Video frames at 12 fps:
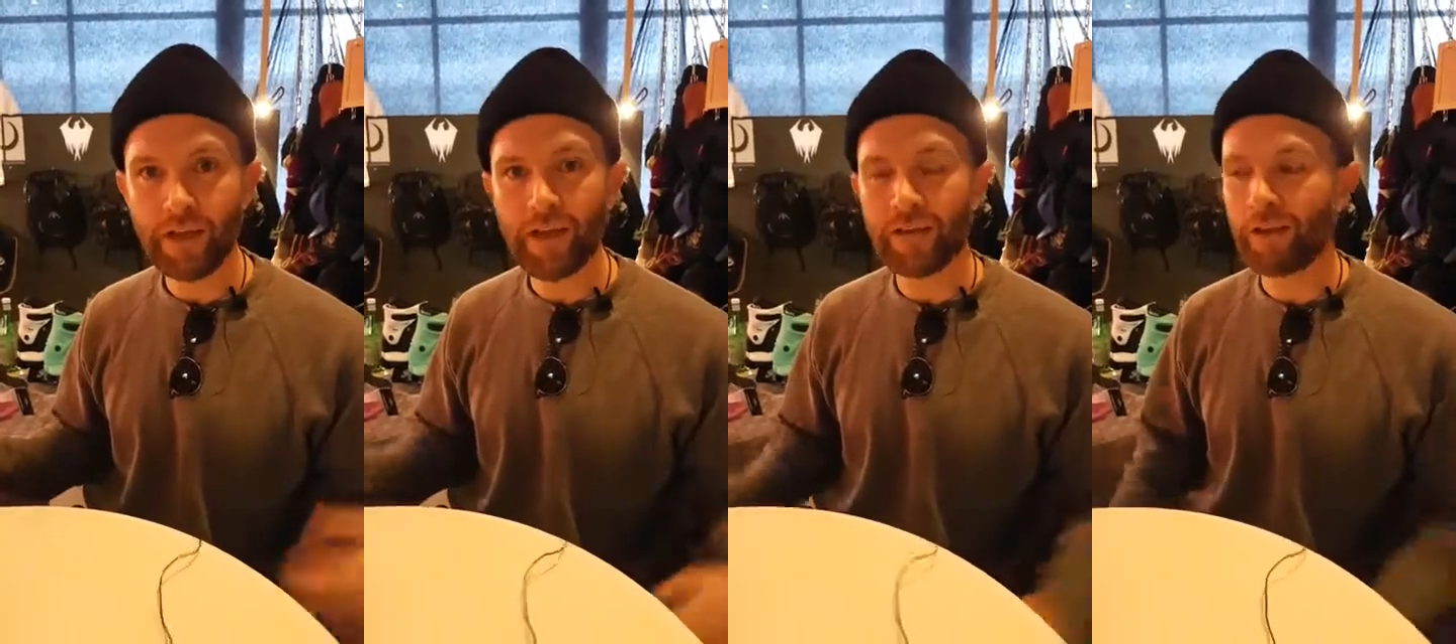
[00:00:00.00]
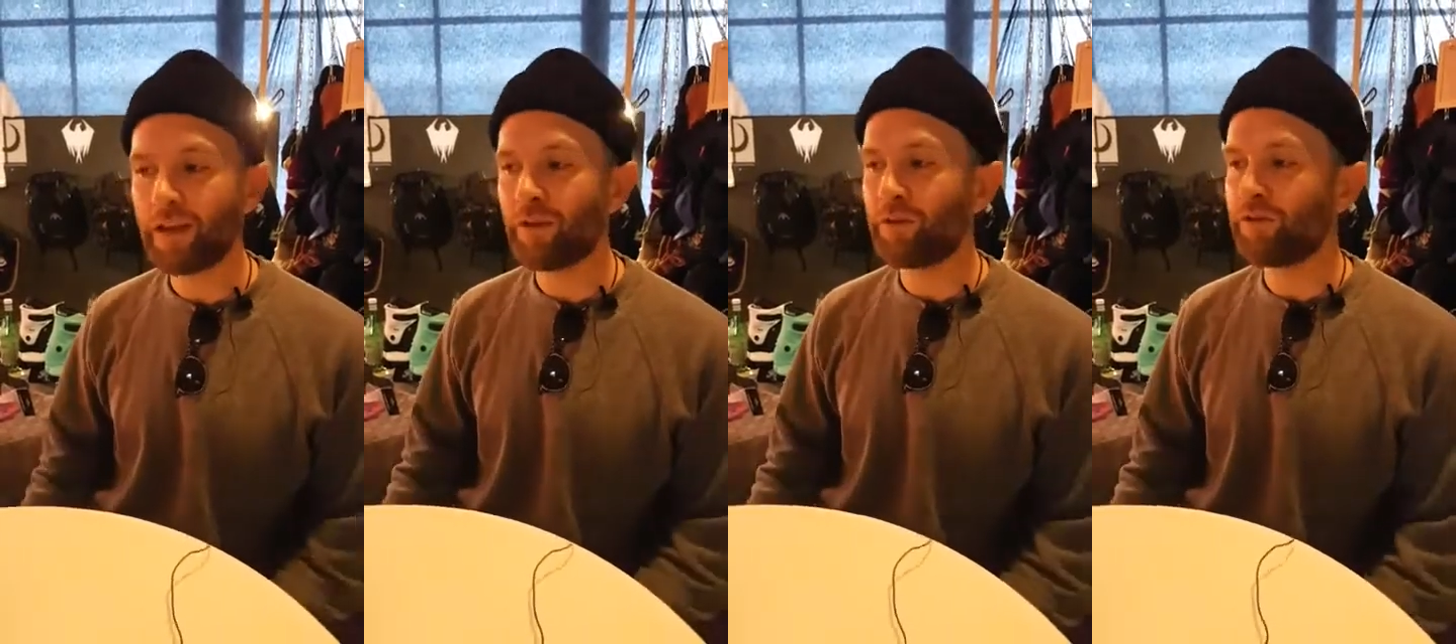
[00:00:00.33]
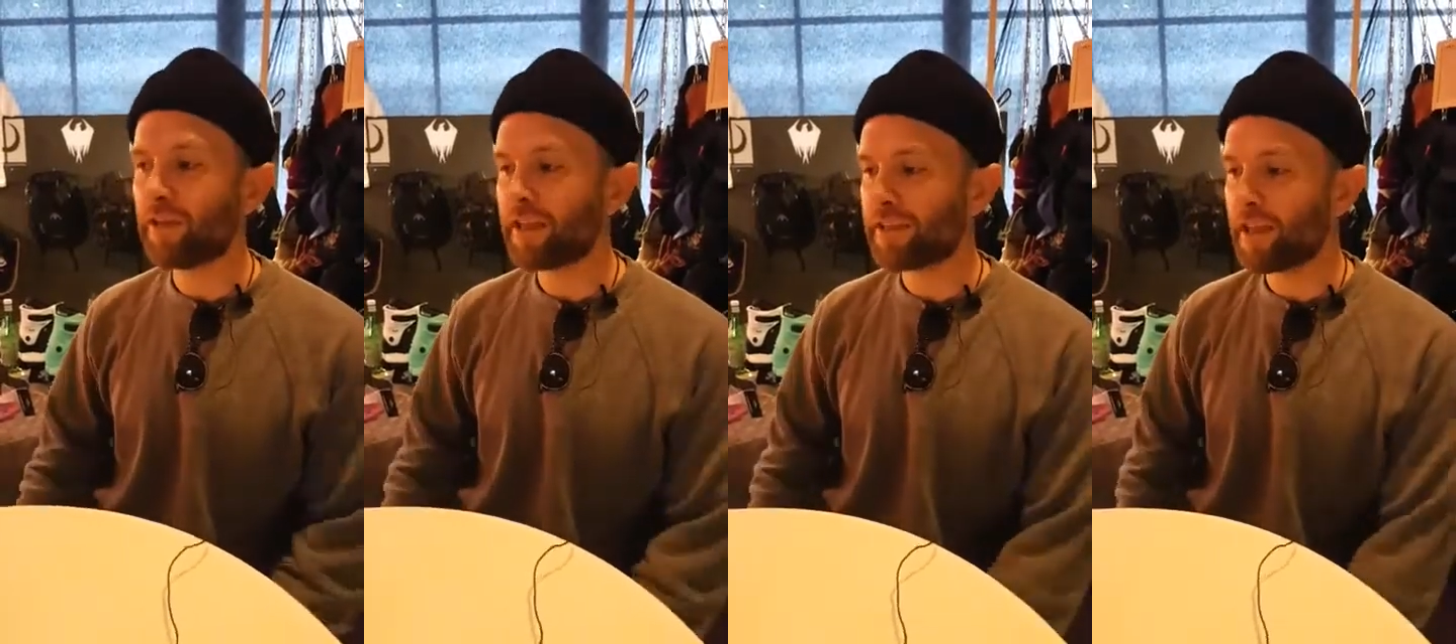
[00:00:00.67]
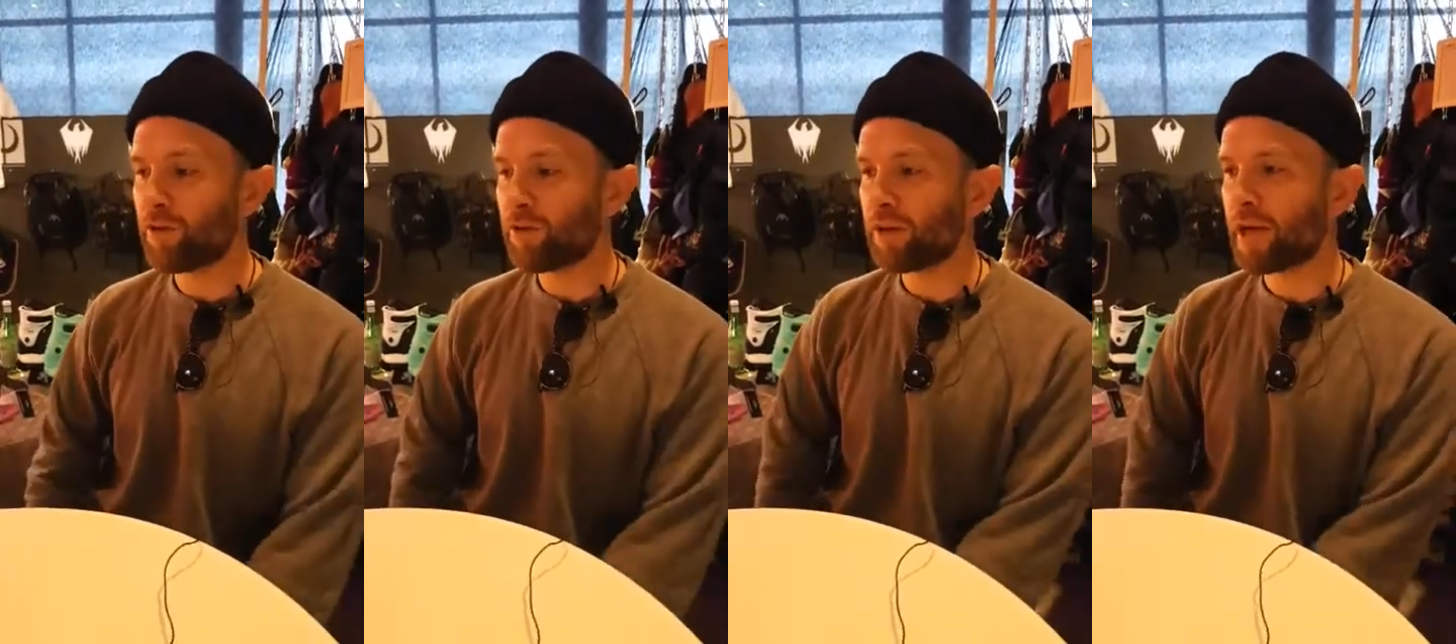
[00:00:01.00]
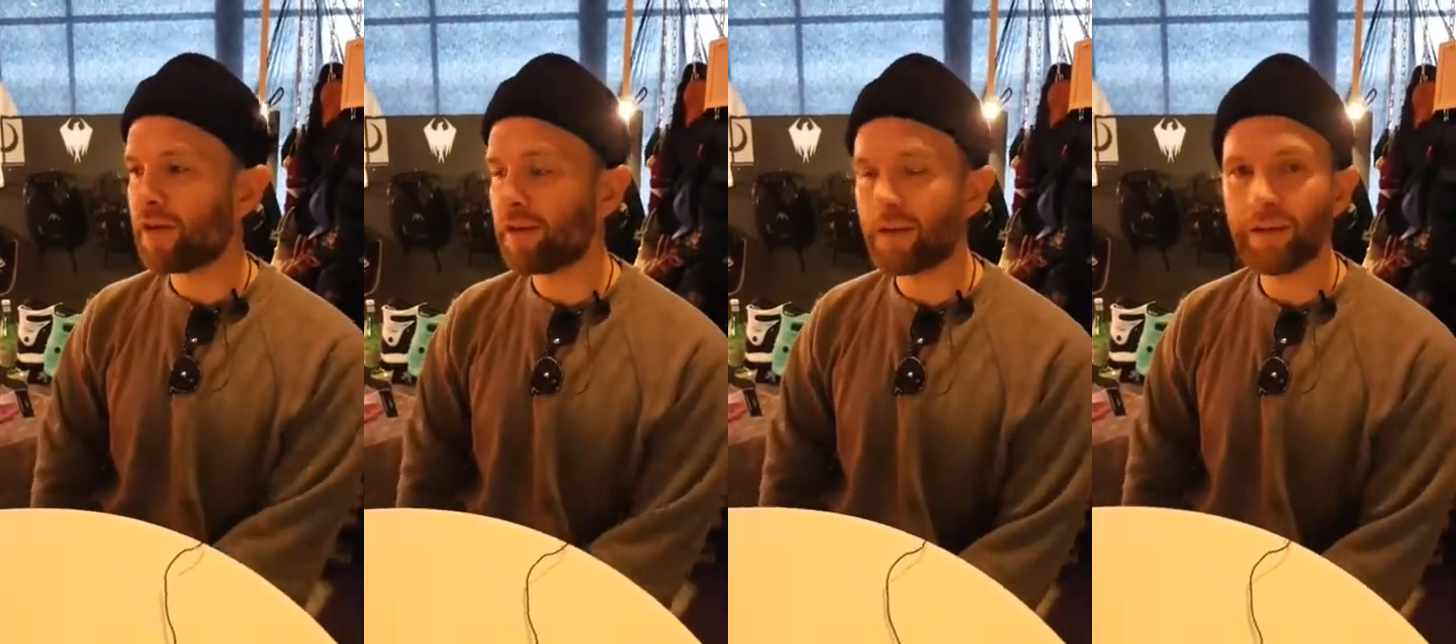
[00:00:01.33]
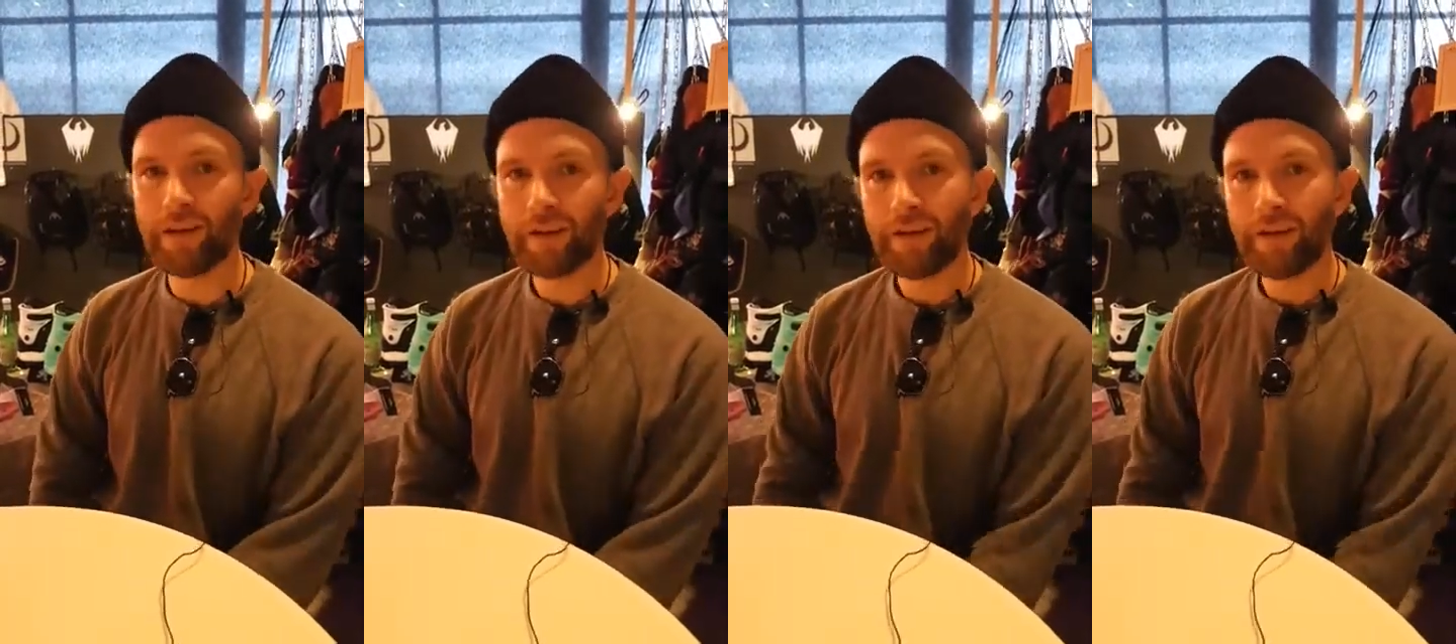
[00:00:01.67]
and we felt like they were kind of